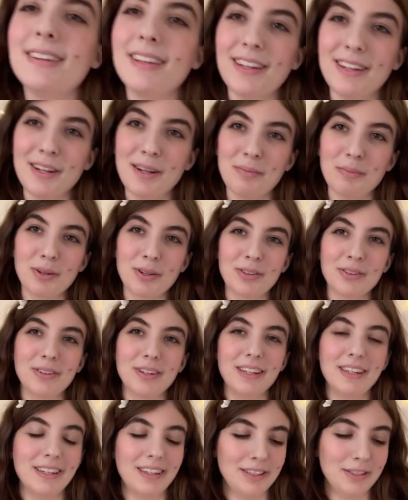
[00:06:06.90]
then number
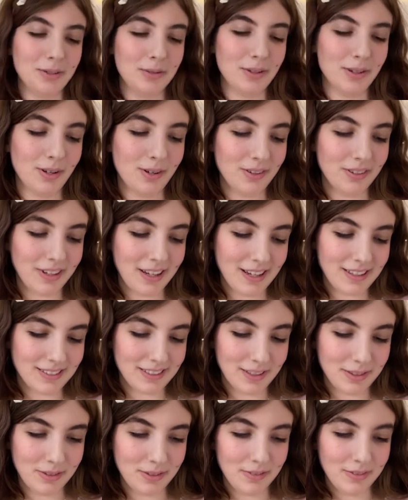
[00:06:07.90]
3, you can all guess,
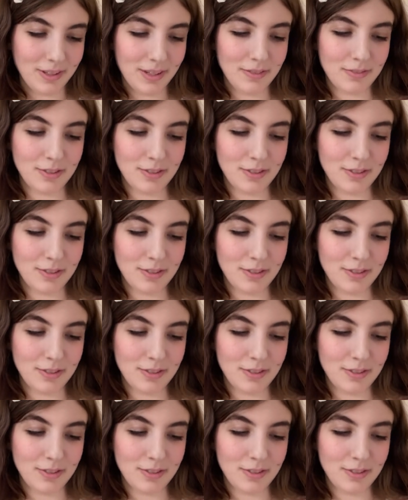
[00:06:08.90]
I don't even have